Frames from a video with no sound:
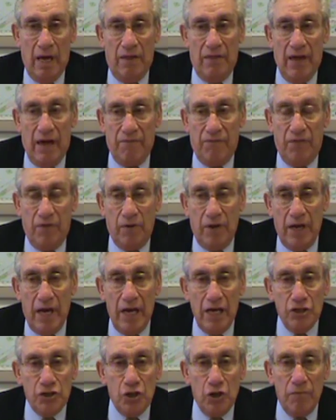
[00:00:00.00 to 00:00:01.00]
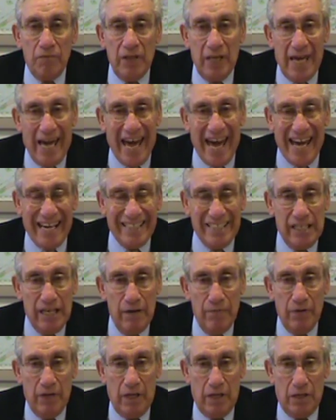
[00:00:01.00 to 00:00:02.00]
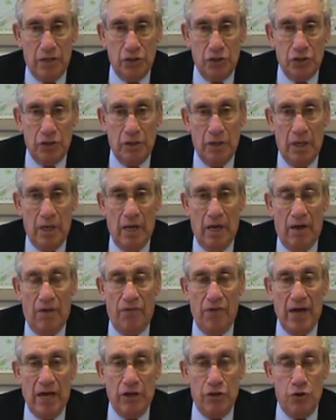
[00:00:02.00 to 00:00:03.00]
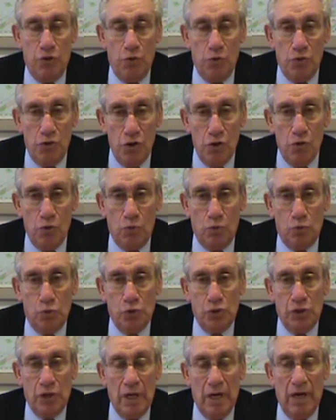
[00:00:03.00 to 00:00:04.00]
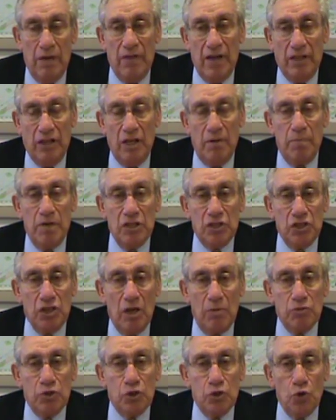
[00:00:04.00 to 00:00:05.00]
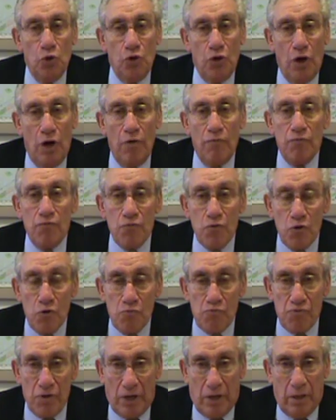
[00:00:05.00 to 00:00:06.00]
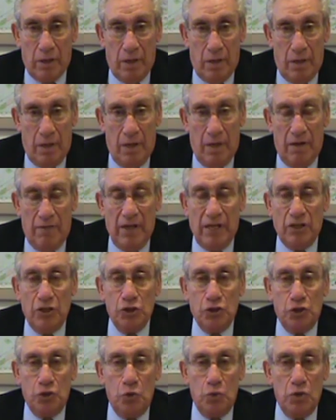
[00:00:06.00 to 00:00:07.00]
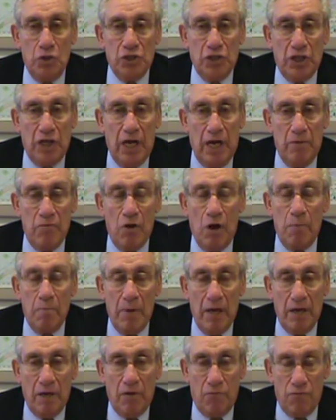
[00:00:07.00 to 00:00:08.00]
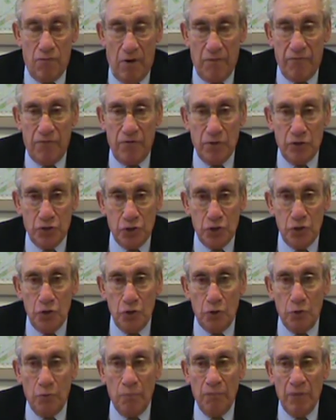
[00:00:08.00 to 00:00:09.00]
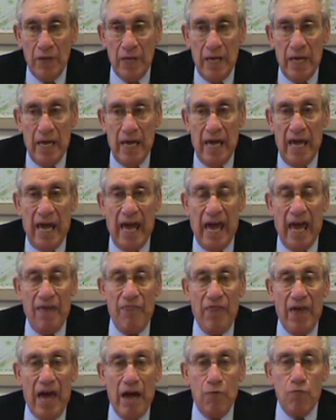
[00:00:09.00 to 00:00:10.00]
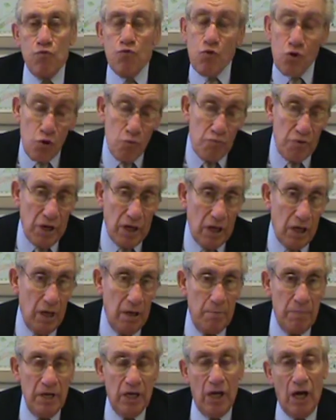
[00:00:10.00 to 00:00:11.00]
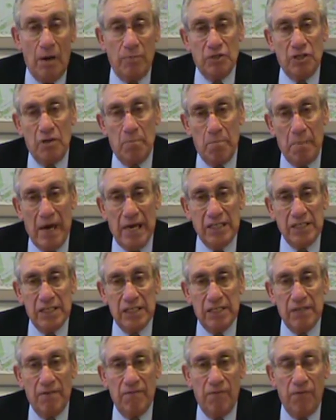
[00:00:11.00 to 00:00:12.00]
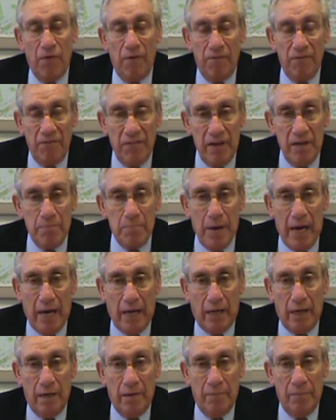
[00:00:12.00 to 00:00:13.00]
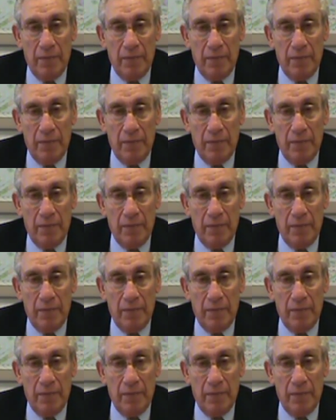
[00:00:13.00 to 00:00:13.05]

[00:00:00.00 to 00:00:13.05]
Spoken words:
that for each of the activities that you use, that there be some sort of rubric that the students can make reference to. And that rubric becomes the basis for feedback.